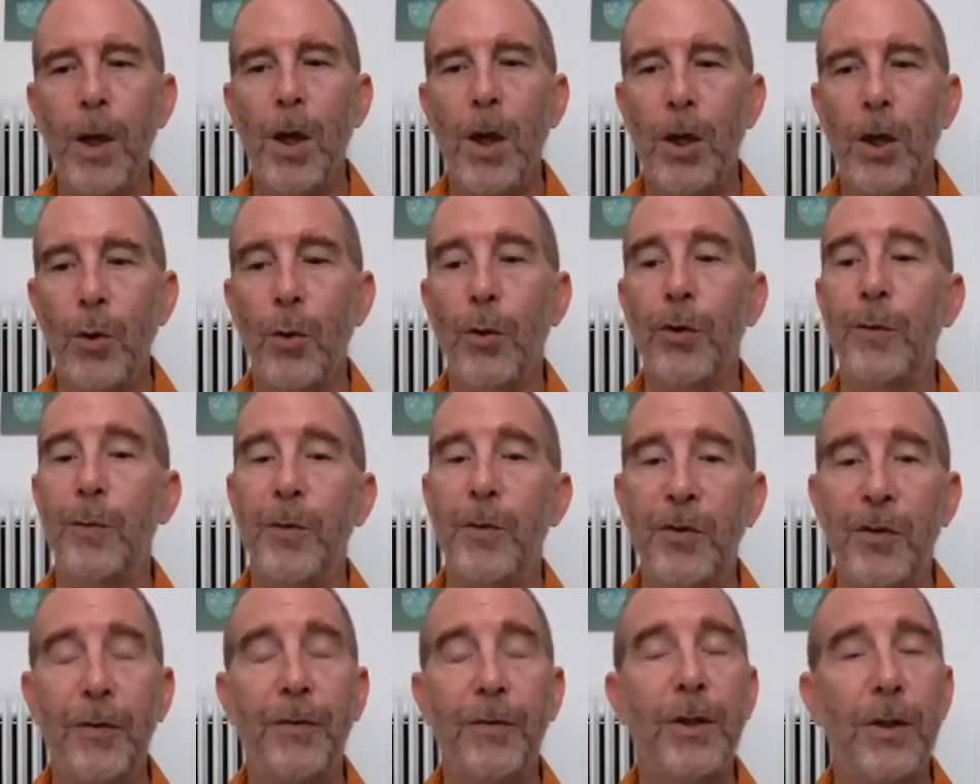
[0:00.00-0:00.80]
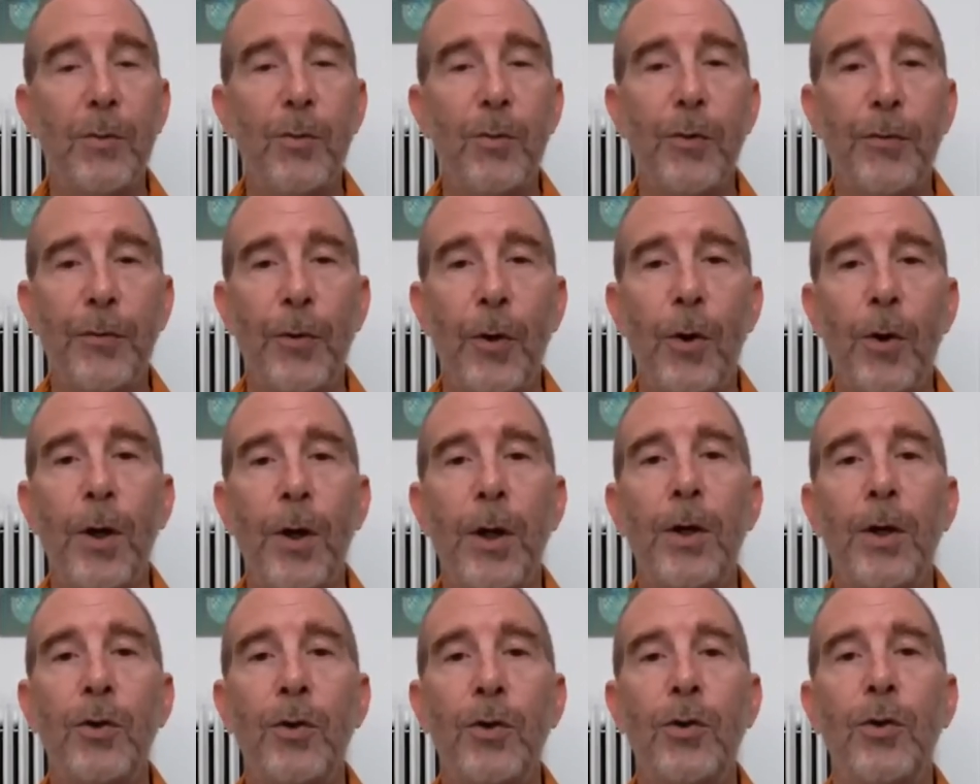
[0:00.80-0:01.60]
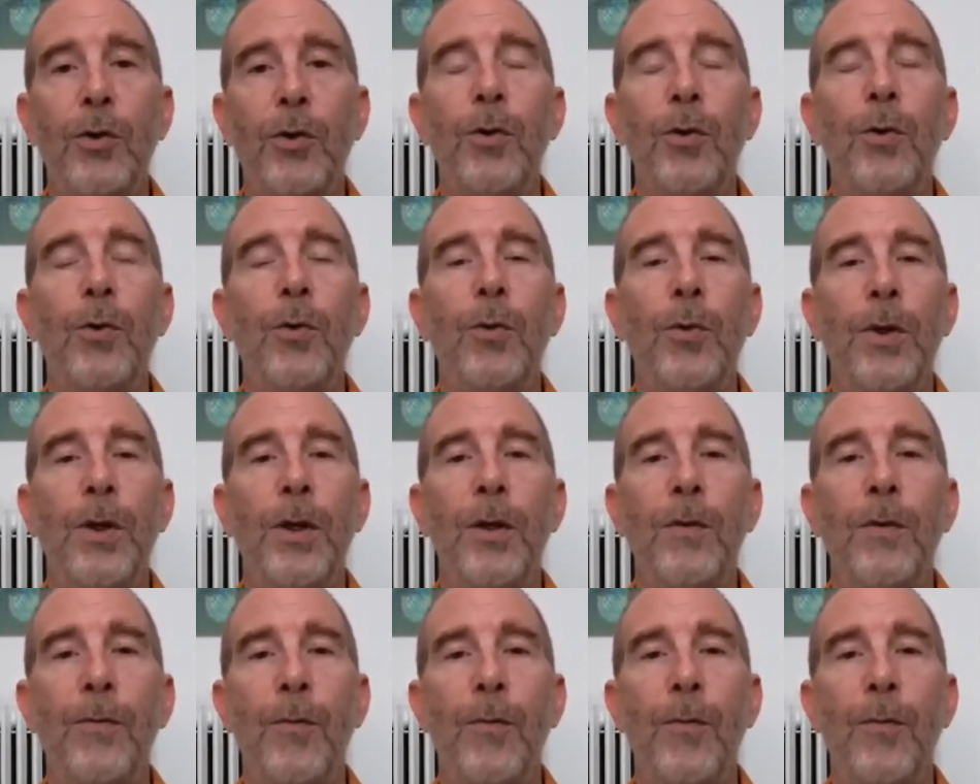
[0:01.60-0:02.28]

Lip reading: you are specifically referring to the